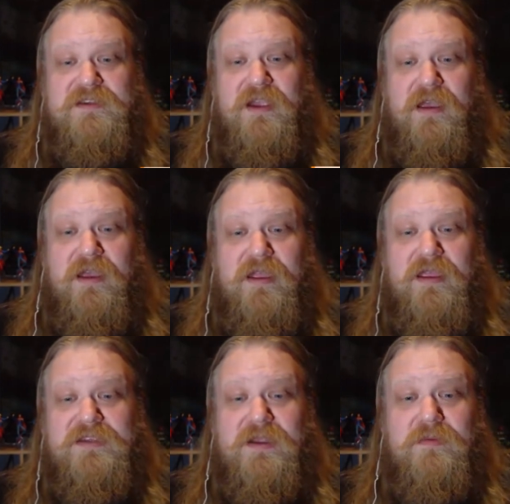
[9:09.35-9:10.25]
is
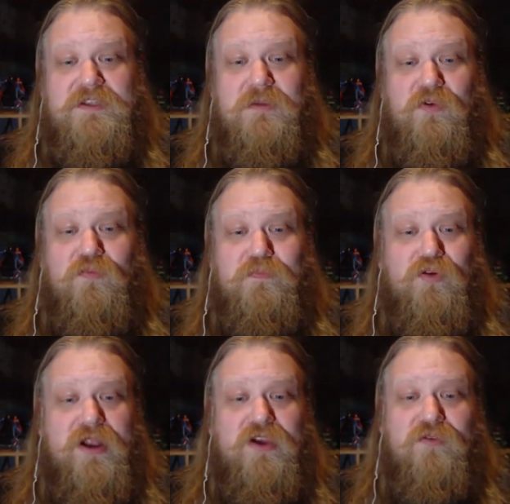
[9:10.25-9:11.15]
in some
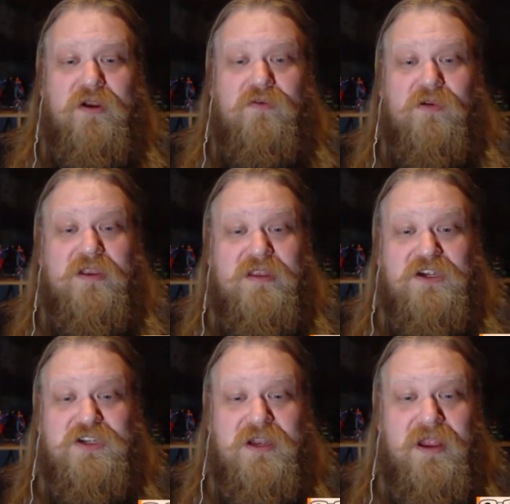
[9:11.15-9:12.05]
pretty critical
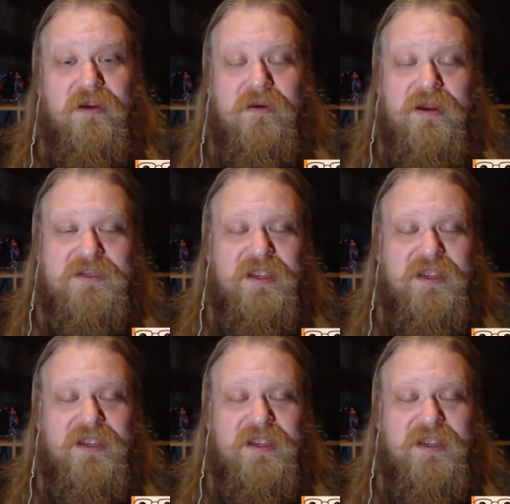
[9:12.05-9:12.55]
condition here.